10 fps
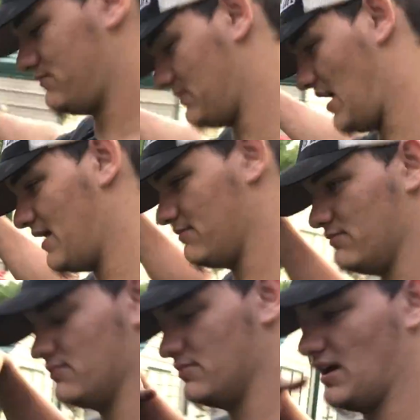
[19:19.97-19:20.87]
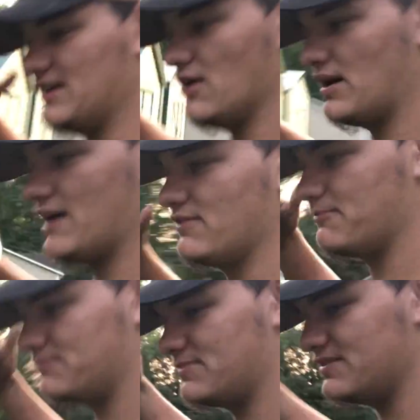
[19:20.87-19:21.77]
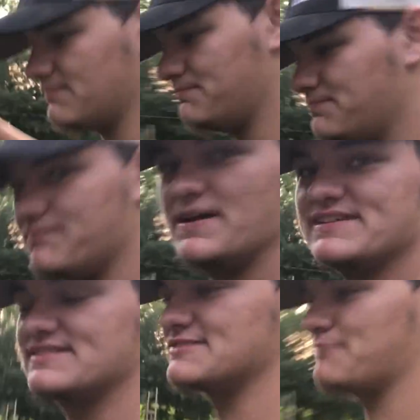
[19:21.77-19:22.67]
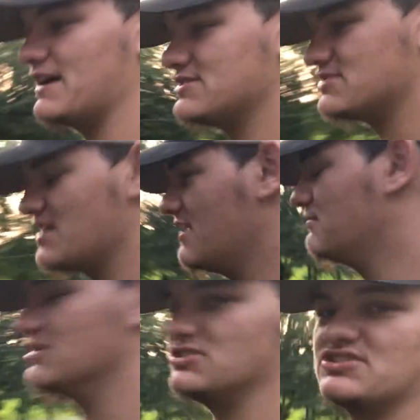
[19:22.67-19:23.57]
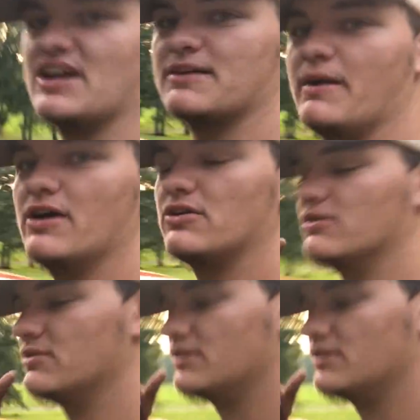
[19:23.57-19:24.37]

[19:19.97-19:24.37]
And he don't have a business page yet, but just check him out on